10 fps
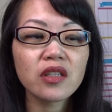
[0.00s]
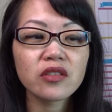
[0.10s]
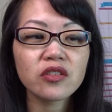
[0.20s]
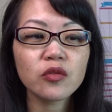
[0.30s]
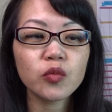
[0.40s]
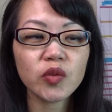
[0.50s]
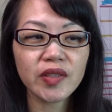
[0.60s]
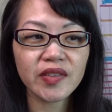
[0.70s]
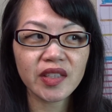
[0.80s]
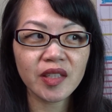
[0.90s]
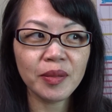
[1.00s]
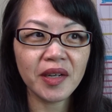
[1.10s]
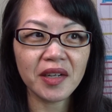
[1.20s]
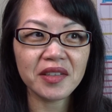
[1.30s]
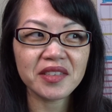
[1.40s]
So really think
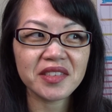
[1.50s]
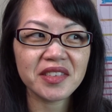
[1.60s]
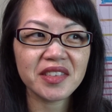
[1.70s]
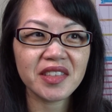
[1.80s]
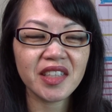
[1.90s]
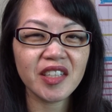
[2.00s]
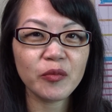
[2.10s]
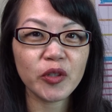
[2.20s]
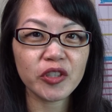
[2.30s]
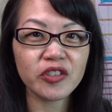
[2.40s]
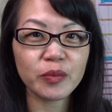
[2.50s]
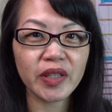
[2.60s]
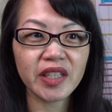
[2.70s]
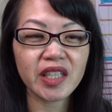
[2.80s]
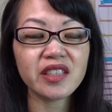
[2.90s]
about what you're
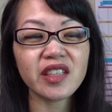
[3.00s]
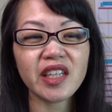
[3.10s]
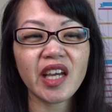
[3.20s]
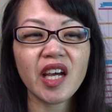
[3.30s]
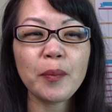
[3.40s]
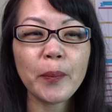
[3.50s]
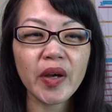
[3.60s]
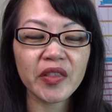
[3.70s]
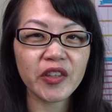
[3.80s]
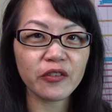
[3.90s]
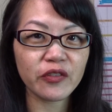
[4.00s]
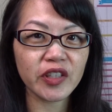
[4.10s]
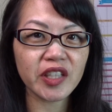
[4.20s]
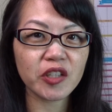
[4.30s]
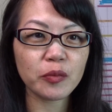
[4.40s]
spending. It's like a monthly
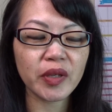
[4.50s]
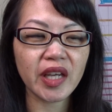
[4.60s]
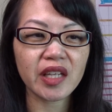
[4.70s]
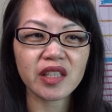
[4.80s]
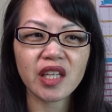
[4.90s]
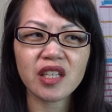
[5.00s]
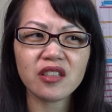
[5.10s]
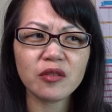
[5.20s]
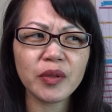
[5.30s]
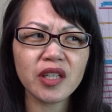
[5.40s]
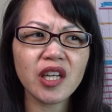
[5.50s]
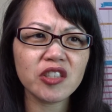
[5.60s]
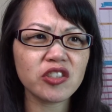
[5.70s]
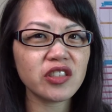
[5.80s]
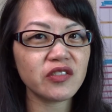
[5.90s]
fee that you're paying. Like you're paying
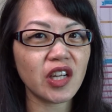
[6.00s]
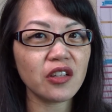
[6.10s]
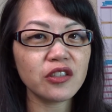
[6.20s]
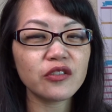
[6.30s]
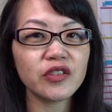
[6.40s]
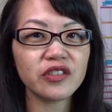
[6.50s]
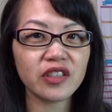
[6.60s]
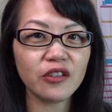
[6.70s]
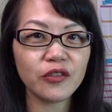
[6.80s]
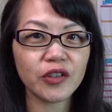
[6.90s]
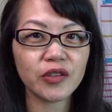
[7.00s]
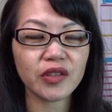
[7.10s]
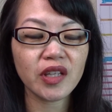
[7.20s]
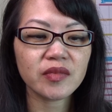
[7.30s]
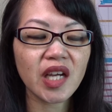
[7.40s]
hundreds of dollars for a cell
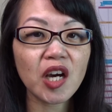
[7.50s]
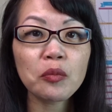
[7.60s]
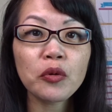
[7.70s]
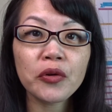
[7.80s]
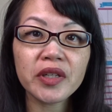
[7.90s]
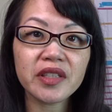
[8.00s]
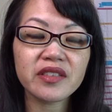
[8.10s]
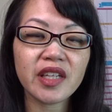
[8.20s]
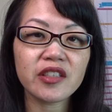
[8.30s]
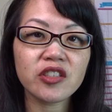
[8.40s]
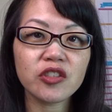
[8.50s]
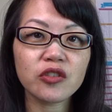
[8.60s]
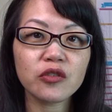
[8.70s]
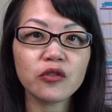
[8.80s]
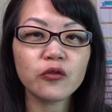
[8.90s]
phone. How important is that to
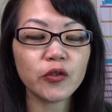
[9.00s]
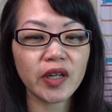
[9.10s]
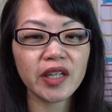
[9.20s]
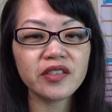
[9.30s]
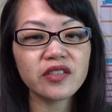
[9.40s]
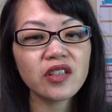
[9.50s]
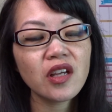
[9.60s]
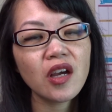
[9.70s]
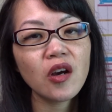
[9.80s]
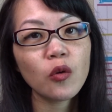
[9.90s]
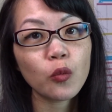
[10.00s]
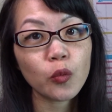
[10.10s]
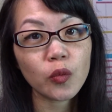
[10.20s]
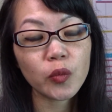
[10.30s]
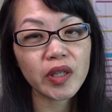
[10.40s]
you? For us,
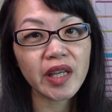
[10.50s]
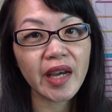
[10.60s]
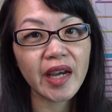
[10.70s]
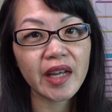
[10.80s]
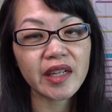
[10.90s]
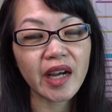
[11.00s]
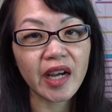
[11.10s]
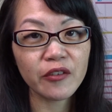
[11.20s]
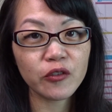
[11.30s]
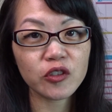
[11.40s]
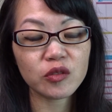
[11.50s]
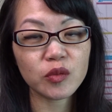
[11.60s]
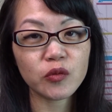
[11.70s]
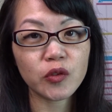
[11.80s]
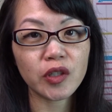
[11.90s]
we had iPhones
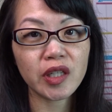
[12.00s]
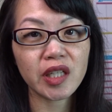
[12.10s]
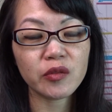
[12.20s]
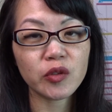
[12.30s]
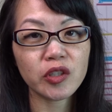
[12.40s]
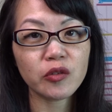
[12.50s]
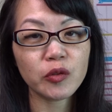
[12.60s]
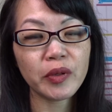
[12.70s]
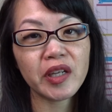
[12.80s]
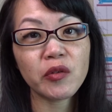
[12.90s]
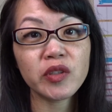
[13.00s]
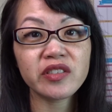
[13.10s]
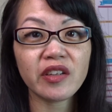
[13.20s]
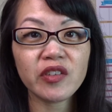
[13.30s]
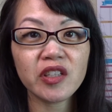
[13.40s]
before, and we're paying
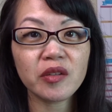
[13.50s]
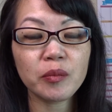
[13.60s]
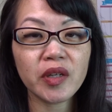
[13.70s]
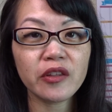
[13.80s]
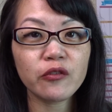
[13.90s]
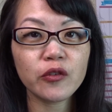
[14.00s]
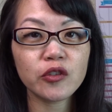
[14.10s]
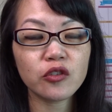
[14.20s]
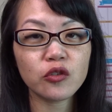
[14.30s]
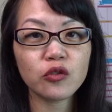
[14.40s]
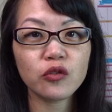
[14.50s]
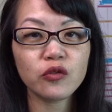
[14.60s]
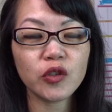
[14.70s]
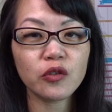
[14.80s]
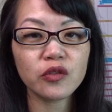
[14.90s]
$170 a month for 2
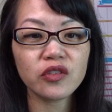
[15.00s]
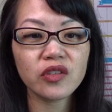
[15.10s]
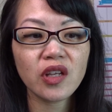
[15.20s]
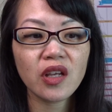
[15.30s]
phones,